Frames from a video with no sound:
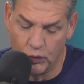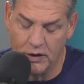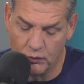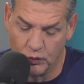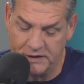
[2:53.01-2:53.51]
by
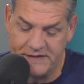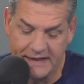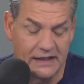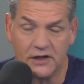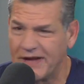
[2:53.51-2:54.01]
the way.
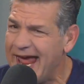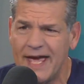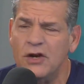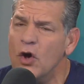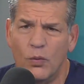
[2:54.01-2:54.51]
Ridiculous. Come
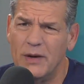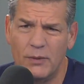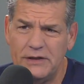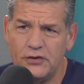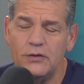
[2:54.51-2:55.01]
on. And we,
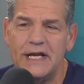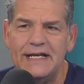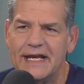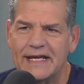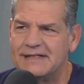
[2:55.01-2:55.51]
we do need
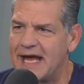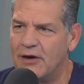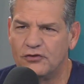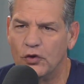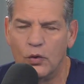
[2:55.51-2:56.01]
to get
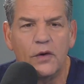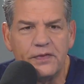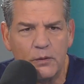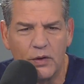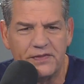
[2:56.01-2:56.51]
down to it with
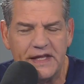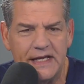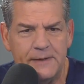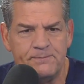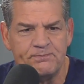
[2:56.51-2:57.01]
the, with
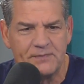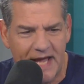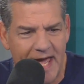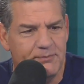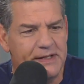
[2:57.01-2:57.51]
the
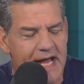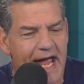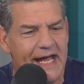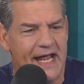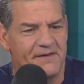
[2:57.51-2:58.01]
N B
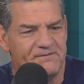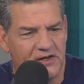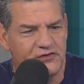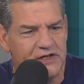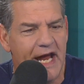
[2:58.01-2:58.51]
A and
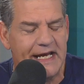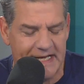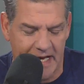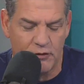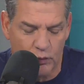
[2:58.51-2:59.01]

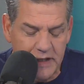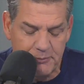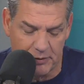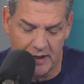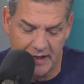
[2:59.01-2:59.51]
officiating and
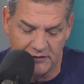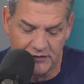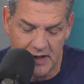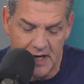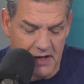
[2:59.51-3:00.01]
replays.
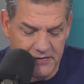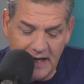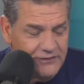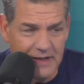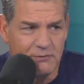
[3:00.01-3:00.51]
They
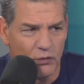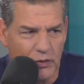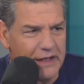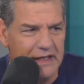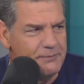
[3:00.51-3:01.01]
seem to
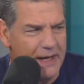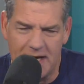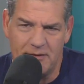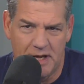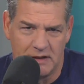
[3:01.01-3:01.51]
really be,
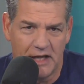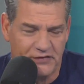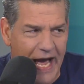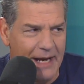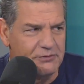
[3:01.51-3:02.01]
unless
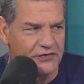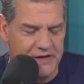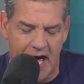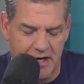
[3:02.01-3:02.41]
I'm just not